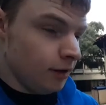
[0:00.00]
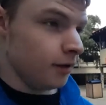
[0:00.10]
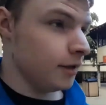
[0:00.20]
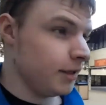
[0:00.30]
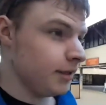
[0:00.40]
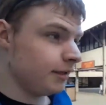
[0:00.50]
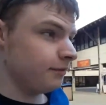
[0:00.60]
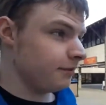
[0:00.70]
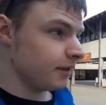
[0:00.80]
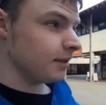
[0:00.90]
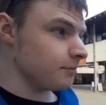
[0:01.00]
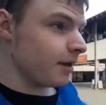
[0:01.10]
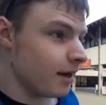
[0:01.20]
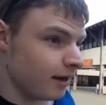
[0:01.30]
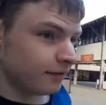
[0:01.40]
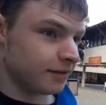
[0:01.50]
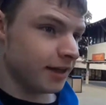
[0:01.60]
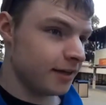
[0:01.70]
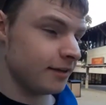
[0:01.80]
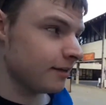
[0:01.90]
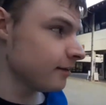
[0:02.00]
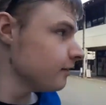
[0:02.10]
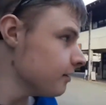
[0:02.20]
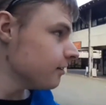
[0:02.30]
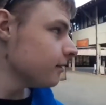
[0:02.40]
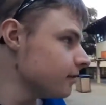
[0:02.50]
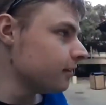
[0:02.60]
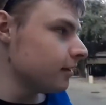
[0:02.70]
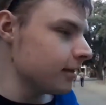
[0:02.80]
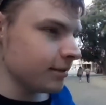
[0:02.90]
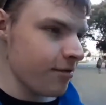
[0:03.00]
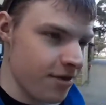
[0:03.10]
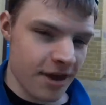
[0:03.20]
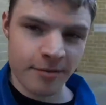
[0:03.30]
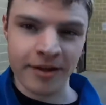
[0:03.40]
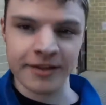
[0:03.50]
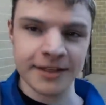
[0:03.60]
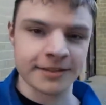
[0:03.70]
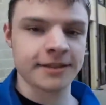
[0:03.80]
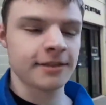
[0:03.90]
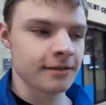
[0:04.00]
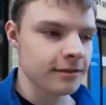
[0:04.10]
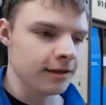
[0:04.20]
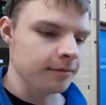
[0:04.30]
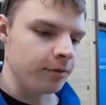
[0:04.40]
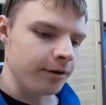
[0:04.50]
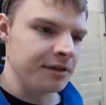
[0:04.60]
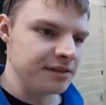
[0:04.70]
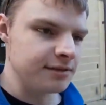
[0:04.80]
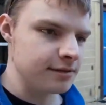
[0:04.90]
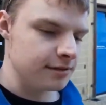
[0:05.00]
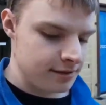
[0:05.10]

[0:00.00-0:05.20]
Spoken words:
I feel a little better after that. That's one thing about these appointments.